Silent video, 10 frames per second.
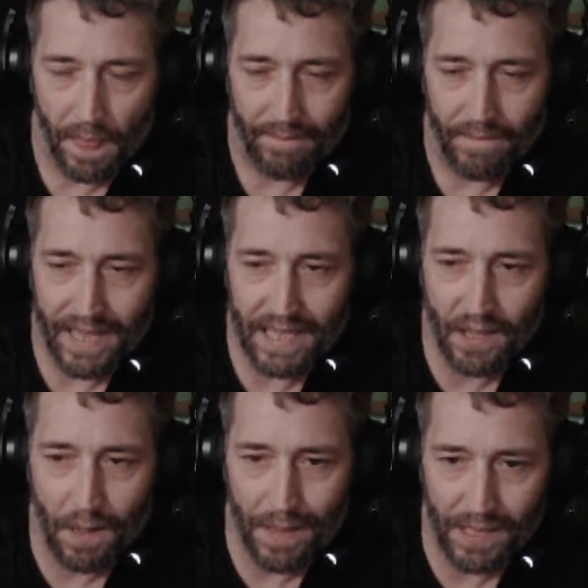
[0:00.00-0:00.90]
These are
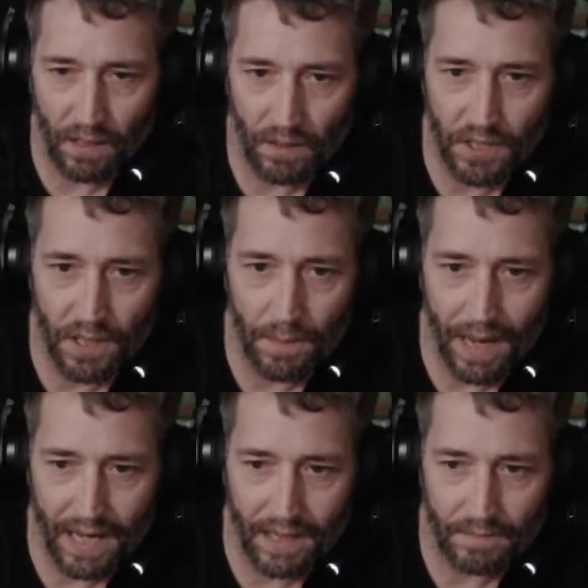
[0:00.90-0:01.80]
the best loaders you can
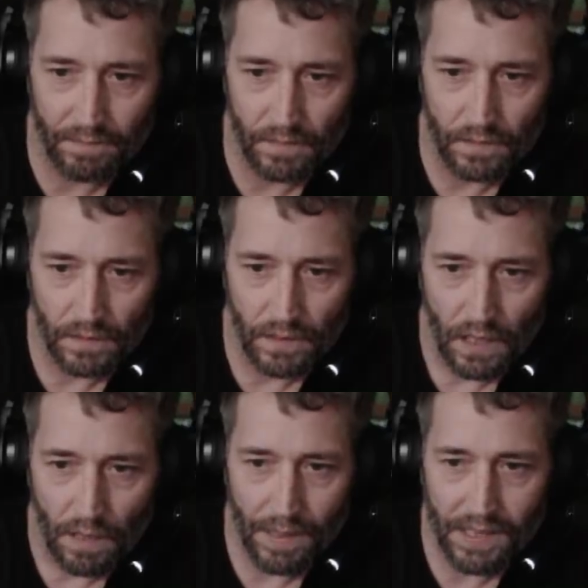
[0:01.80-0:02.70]
make.
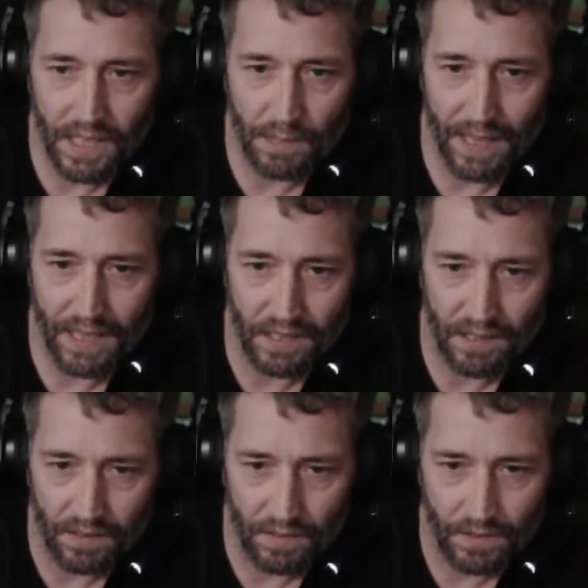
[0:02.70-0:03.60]
My 6 speeds.
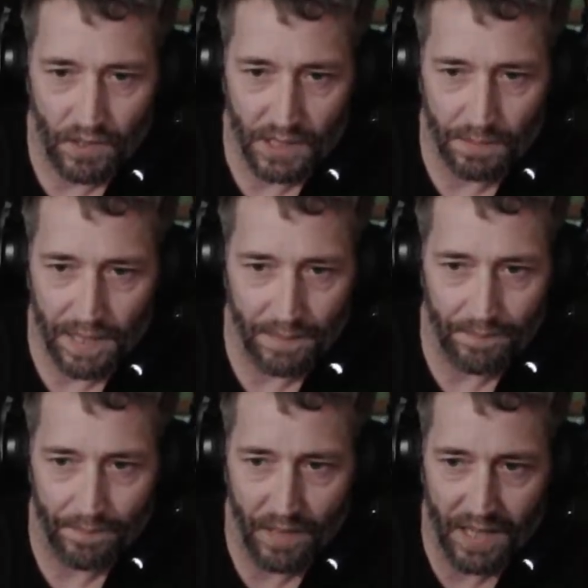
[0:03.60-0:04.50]
Trust me.
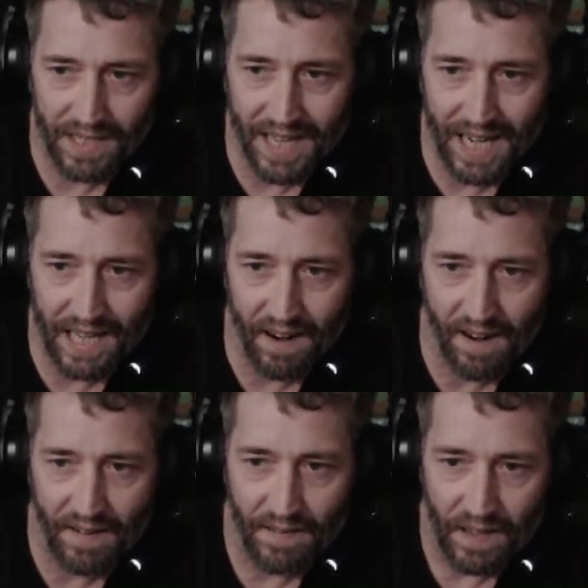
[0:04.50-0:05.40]
Look how tiny they
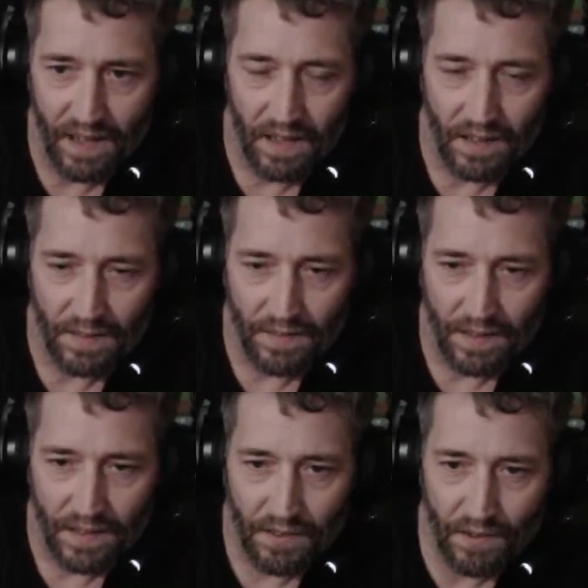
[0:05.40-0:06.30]
are.
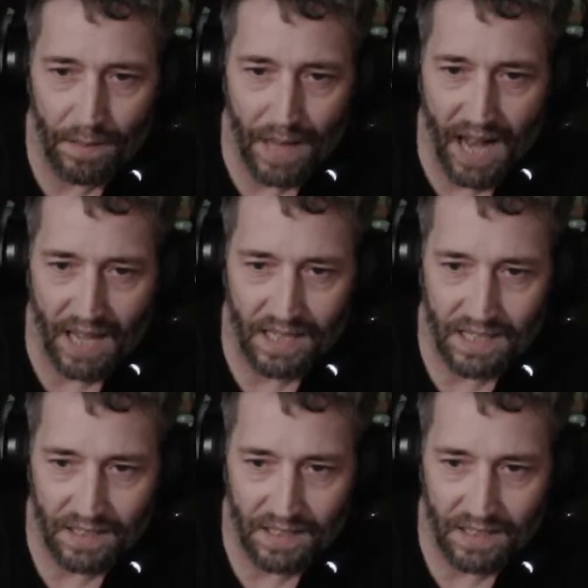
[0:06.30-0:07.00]
3 blocks.